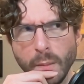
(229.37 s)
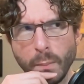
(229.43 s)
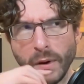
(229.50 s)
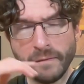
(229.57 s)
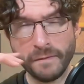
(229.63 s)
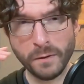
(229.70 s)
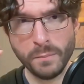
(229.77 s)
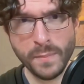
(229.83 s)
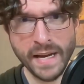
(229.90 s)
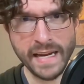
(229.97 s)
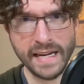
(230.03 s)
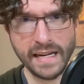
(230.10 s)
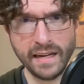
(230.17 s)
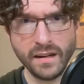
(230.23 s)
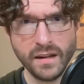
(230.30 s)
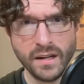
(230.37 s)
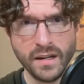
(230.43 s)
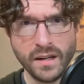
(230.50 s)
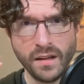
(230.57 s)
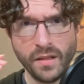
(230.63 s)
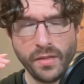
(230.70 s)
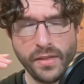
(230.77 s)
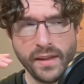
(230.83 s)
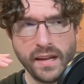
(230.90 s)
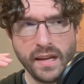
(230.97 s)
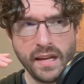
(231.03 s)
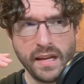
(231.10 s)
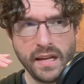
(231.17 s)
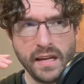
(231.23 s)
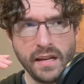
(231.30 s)
But for me,
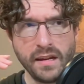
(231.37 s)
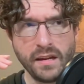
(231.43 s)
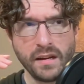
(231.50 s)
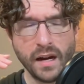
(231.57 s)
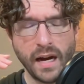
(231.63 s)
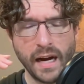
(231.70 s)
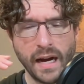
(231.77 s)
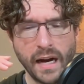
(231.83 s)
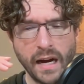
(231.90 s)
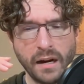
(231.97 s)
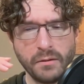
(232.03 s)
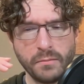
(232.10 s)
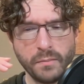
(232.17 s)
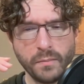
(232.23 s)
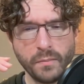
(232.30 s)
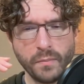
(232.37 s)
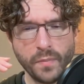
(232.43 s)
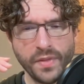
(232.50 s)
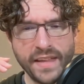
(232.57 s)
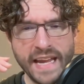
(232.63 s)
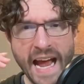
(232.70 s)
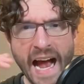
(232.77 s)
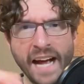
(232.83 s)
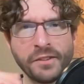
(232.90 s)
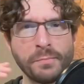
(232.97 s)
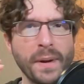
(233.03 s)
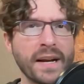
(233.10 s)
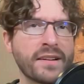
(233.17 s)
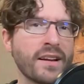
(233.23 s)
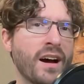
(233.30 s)
the
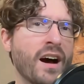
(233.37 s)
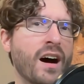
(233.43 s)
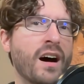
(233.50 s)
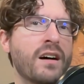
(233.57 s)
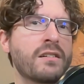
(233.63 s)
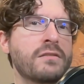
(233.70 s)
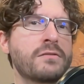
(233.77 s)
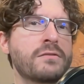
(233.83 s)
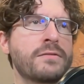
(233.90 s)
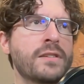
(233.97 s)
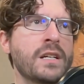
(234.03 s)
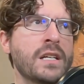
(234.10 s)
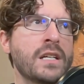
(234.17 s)
aspect of